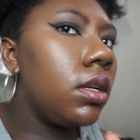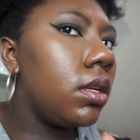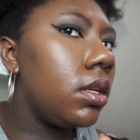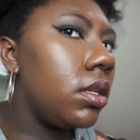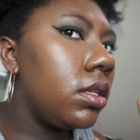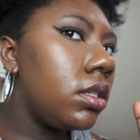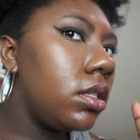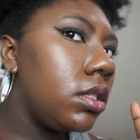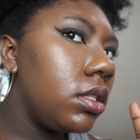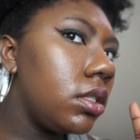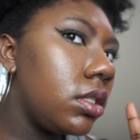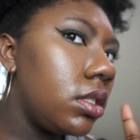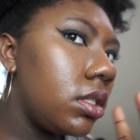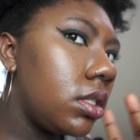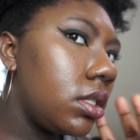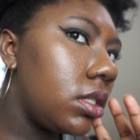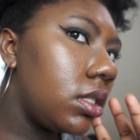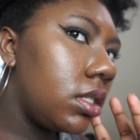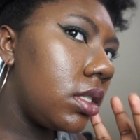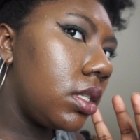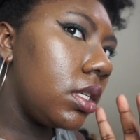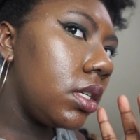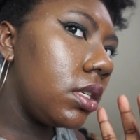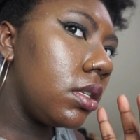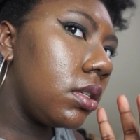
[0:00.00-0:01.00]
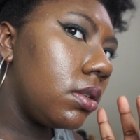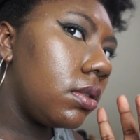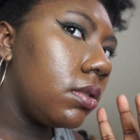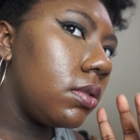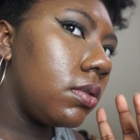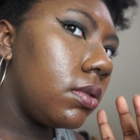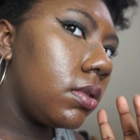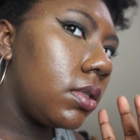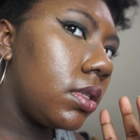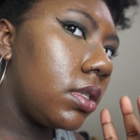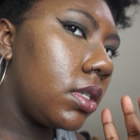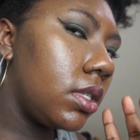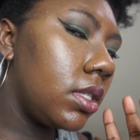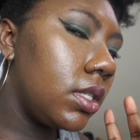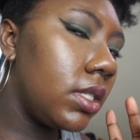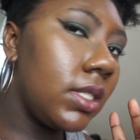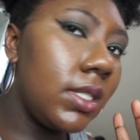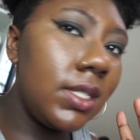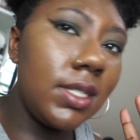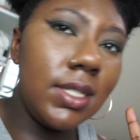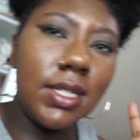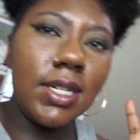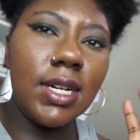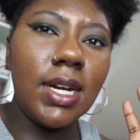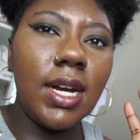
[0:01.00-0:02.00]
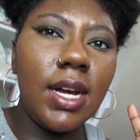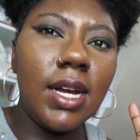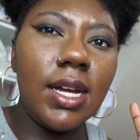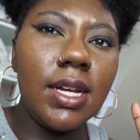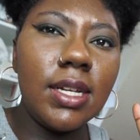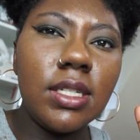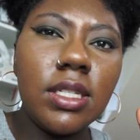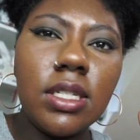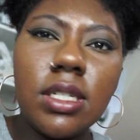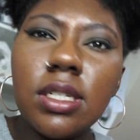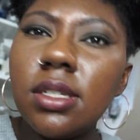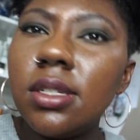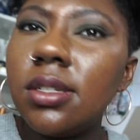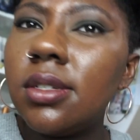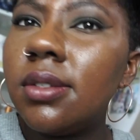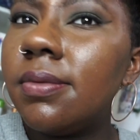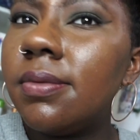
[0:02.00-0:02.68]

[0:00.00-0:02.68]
it's just still not